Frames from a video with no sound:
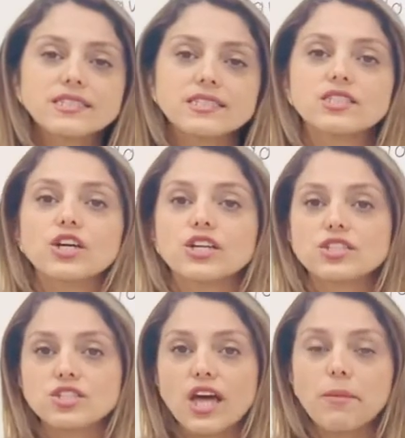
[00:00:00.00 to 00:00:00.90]
there are
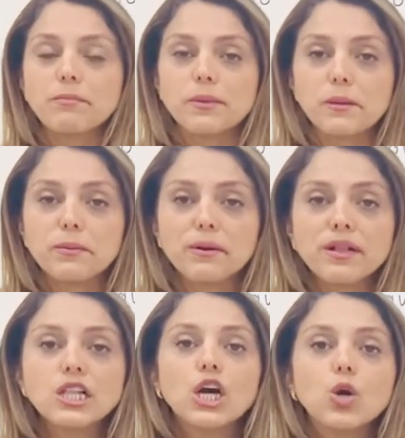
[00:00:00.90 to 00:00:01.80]
some
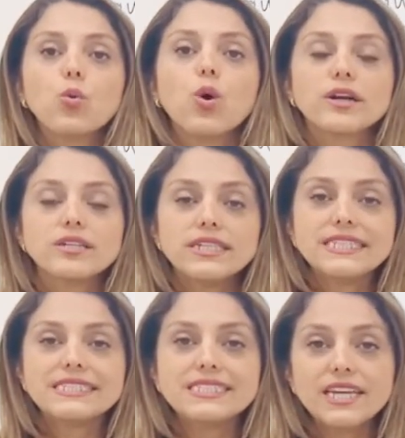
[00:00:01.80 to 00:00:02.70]
people who are
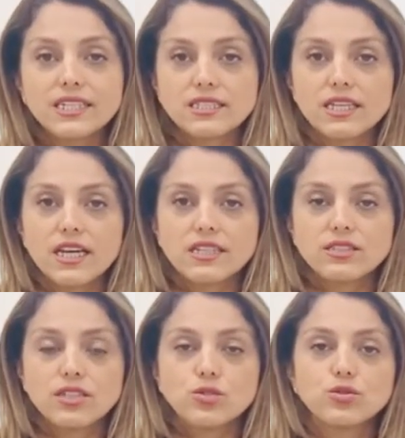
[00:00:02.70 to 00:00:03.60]

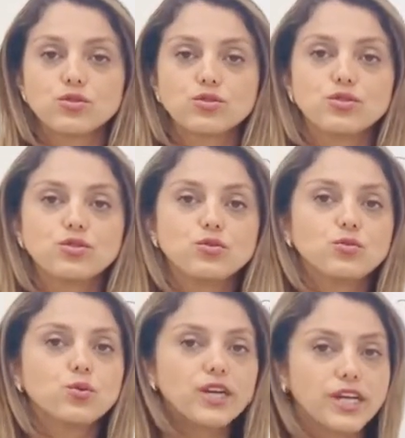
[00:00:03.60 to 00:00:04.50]
addicted to
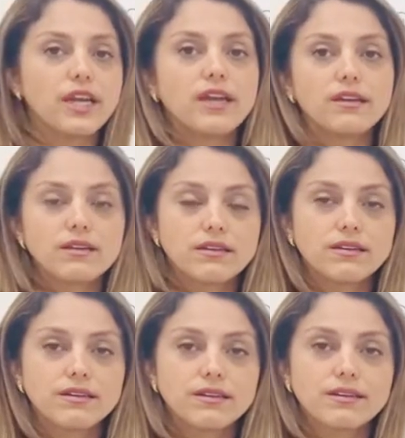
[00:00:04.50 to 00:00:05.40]
working,
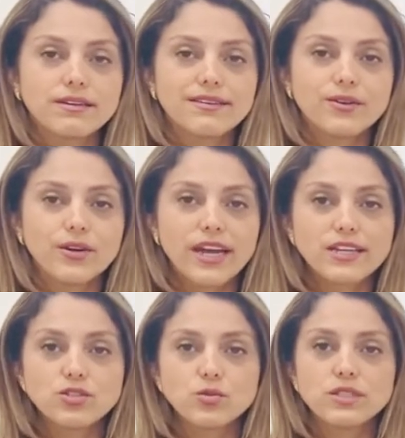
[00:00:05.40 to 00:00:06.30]
okay?
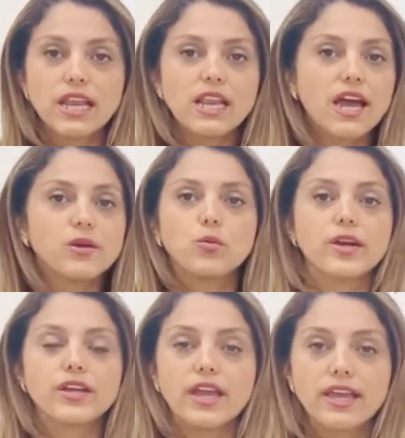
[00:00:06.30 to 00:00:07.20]
So they like
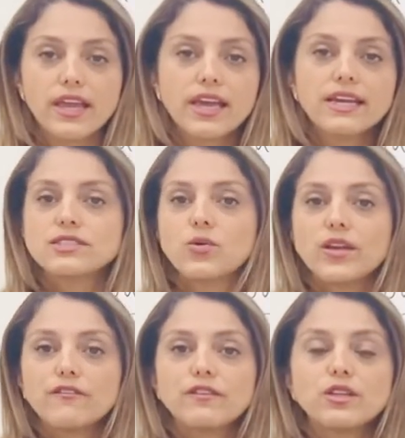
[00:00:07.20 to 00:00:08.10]
working. So
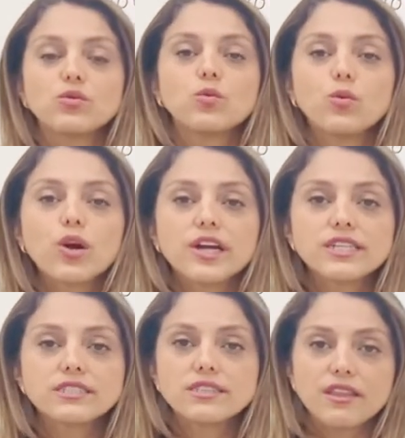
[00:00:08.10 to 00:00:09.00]
if they don't work,
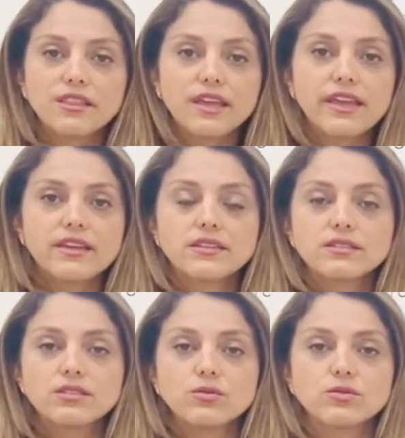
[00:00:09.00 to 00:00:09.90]
they think,
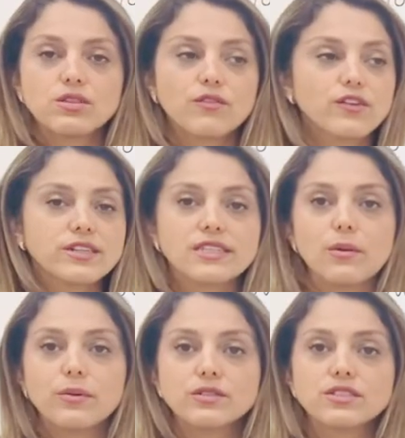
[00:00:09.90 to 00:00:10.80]
so for
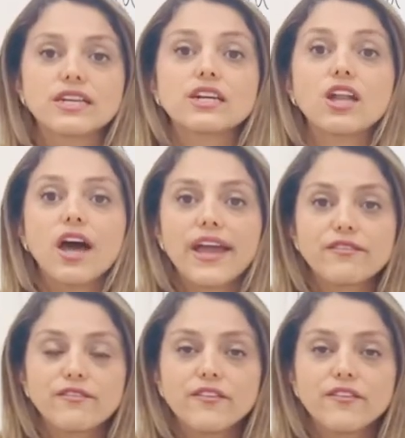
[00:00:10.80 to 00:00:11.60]
example, their life